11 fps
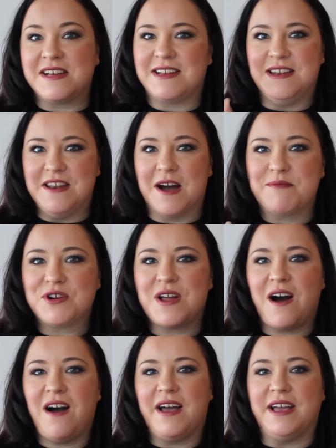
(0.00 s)
number
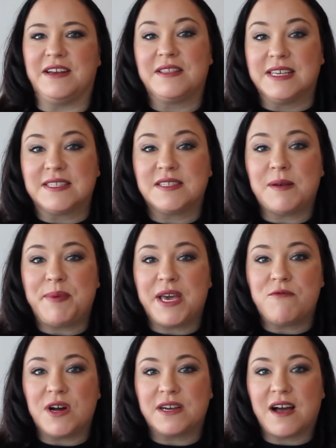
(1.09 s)
9. This is a big
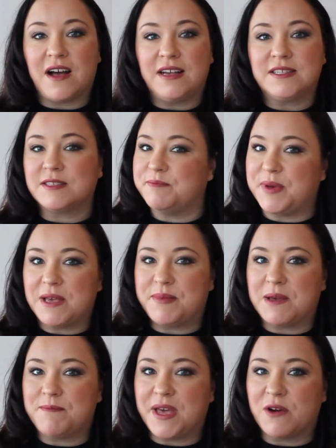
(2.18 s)
one, guys.
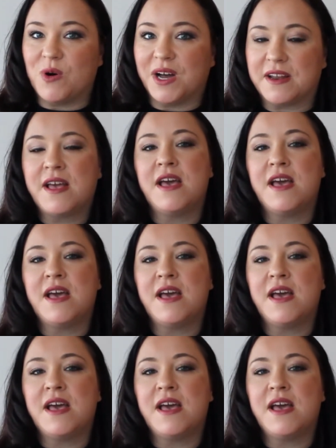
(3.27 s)
Big one.